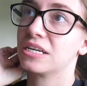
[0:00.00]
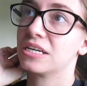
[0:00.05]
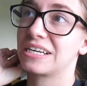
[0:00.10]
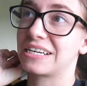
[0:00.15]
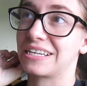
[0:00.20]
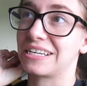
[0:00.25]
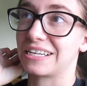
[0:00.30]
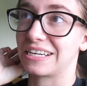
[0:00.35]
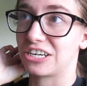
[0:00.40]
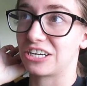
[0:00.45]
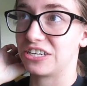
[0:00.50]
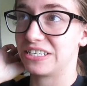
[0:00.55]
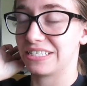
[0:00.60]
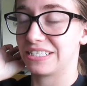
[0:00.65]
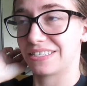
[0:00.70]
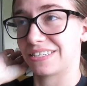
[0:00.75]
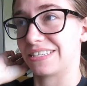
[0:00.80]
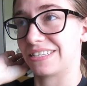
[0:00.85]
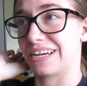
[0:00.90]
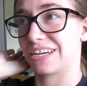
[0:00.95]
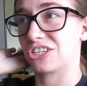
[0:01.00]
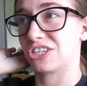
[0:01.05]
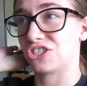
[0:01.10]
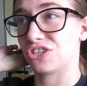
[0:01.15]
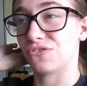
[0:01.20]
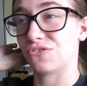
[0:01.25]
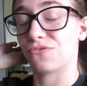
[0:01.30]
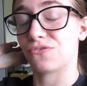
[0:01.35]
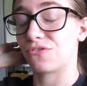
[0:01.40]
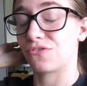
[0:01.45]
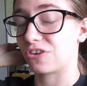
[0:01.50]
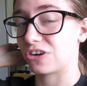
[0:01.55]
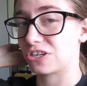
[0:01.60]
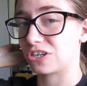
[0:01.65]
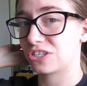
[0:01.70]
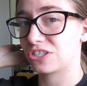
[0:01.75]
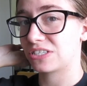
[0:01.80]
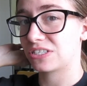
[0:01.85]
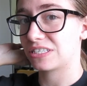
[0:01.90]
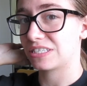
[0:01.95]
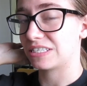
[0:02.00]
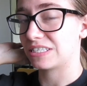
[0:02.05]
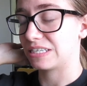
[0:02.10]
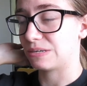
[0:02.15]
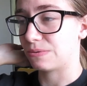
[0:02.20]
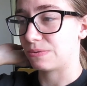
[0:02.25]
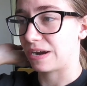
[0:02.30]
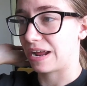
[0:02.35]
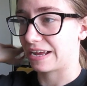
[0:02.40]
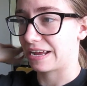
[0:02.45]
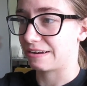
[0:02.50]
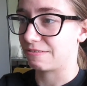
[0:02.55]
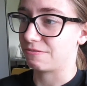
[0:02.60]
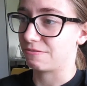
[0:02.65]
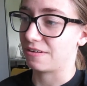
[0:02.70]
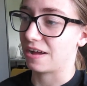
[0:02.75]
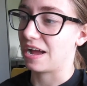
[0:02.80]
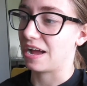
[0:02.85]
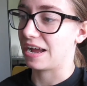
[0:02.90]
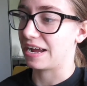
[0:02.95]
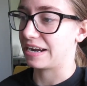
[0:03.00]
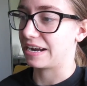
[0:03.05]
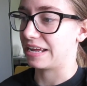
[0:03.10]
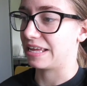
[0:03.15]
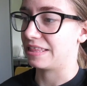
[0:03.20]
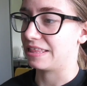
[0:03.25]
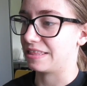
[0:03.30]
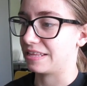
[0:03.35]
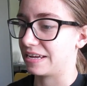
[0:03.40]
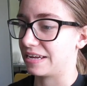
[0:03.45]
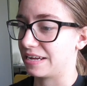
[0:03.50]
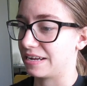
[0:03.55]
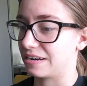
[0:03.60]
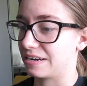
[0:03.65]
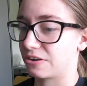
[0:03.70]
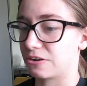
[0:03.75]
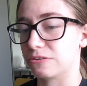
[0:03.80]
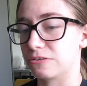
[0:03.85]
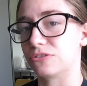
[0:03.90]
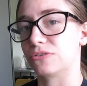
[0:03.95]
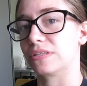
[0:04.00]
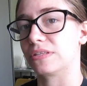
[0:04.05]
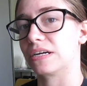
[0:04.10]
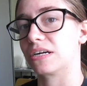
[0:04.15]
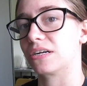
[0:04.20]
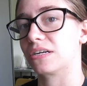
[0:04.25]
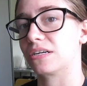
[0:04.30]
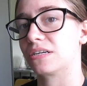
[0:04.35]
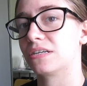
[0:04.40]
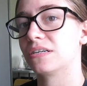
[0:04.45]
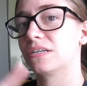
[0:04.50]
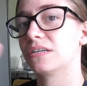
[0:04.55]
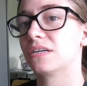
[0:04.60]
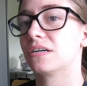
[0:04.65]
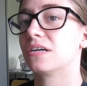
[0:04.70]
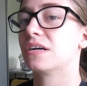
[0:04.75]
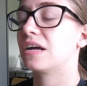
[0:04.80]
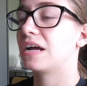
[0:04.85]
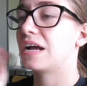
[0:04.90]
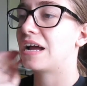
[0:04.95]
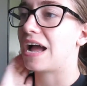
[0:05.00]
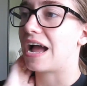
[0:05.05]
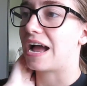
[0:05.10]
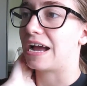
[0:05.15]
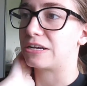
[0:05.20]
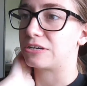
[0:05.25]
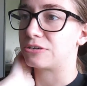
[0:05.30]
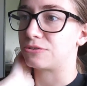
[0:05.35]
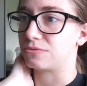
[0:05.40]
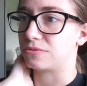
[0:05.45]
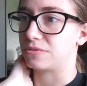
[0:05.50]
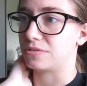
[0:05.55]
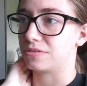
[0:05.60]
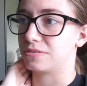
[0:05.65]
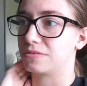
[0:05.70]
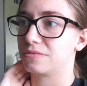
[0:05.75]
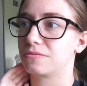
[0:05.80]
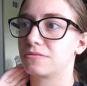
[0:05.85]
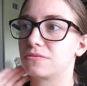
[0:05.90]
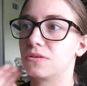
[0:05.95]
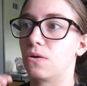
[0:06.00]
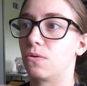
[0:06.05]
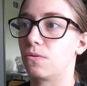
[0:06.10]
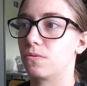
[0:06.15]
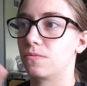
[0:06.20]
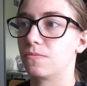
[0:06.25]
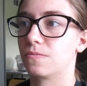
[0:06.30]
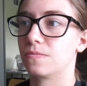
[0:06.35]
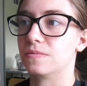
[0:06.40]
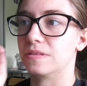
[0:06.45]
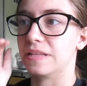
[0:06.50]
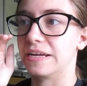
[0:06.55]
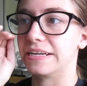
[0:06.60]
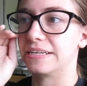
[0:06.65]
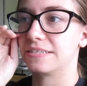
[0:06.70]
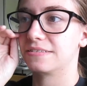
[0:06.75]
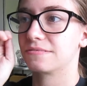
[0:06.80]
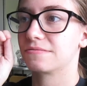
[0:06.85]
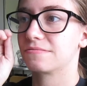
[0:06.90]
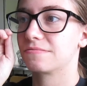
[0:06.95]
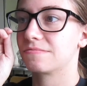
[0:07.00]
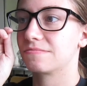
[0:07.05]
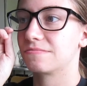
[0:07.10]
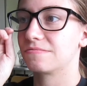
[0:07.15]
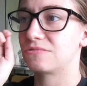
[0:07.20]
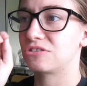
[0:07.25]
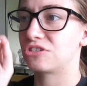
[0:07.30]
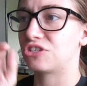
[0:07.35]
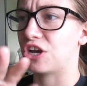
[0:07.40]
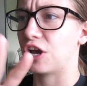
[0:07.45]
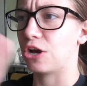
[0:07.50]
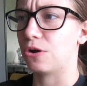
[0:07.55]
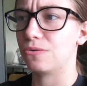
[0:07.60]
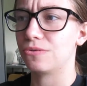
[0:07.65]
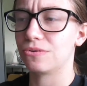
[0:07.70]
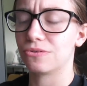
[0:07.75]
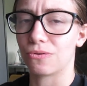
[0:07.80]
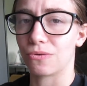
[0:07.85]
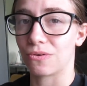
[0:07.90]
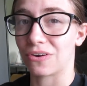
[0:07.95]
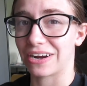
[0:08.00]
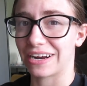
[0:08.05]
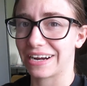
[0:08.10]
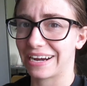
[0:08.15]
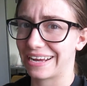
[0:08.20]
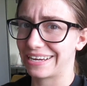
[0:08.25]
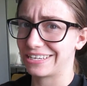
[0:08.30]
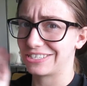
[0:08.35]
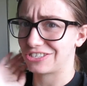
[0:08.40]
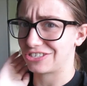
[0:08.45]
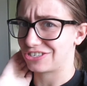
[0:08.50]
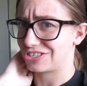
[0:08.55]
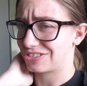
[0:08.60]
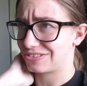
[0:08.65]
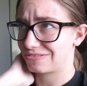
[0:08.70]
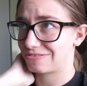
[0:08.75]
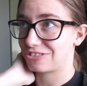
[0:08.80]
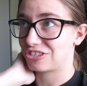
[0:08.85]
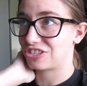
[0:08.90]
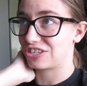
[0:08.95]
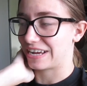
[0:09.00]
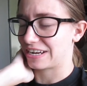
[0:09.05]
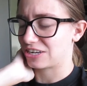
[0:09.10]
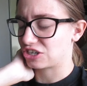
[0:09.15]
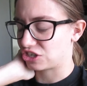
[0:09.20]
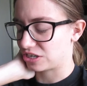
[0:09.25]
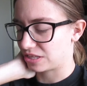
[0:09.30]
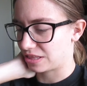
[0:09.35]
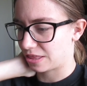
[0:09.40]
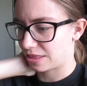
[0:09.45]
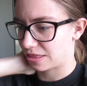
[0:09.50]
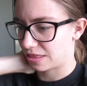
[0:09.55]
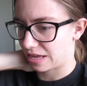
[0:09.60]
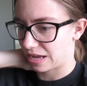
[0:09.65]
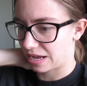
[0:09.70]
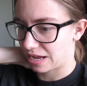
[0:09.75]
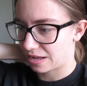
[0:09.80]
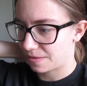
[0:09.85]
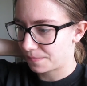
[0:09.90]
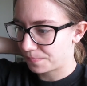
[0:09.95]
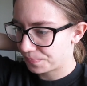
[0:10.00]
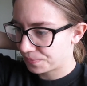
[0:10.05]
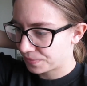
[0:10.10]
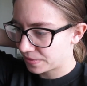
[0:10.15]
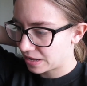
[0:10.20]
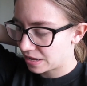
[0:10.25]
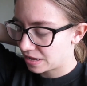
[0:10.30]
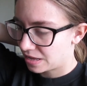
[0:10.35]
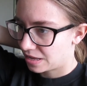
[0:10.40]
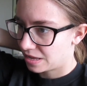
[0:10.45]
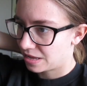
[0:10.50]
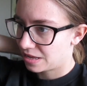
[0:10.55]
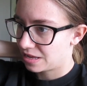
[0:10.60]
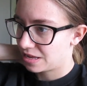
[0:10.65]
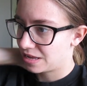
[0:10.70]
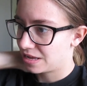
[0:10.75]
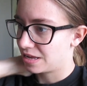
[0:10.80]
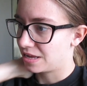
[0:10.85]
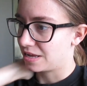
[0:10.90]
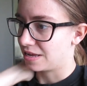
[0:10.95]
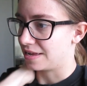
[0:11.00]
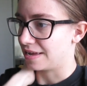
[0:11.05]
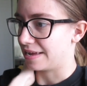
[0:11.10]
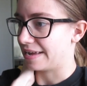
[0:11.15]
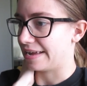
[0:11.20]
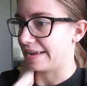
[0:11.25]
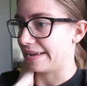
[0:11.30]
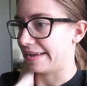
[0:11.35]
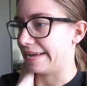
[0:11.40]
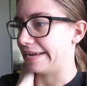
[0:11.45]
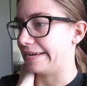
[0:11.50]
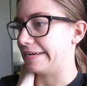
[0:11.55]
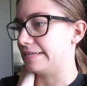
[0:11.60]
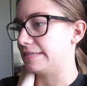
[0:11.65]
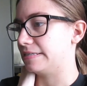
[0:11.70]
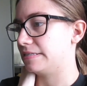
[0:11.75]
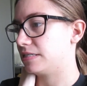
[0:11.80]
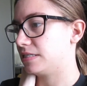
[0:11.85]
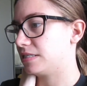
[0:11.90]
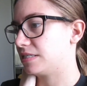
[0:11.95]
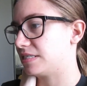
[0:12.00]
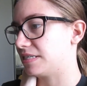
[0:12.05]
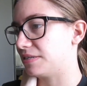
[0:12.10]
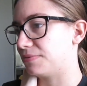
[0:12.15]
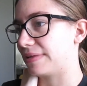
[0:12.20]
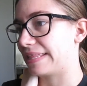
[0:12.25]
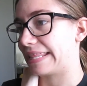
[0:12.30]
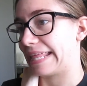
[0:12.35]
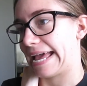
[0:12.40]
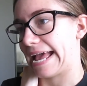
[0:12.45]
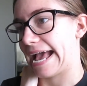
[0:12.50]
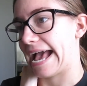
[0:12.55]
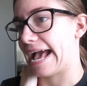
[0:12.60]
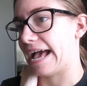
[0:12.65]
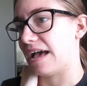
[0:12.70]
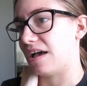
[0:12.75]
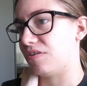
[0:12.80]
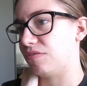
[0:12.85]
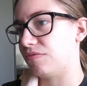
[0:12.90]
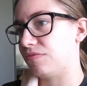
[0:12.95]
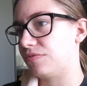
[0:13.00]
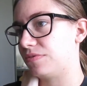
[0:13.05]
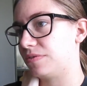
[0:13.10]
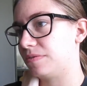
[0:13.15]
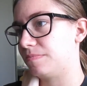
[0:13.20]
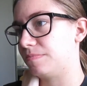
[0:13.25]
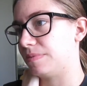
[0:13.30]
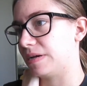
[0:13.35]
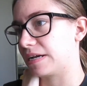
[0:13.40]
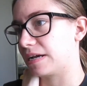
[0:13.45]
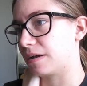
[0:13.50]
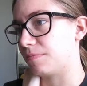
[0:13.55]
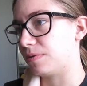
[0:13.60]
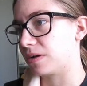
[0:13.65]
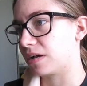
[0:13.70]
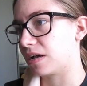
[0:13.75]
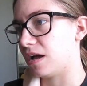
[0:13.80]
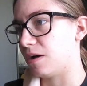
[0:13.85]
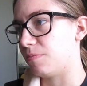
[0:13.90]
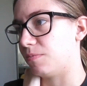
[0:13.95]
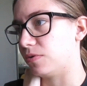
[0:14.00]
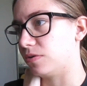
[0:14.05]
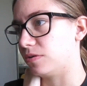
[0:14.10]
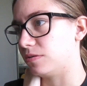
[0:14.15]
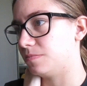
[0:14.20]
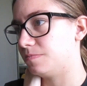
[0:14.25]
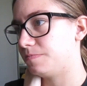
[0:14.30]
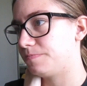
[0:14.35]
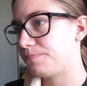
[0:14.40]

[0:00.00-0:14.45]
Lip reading: clearance section first, see what I can find, and then go to their actual like tote organizer section thing and see what they have, pick up a couple.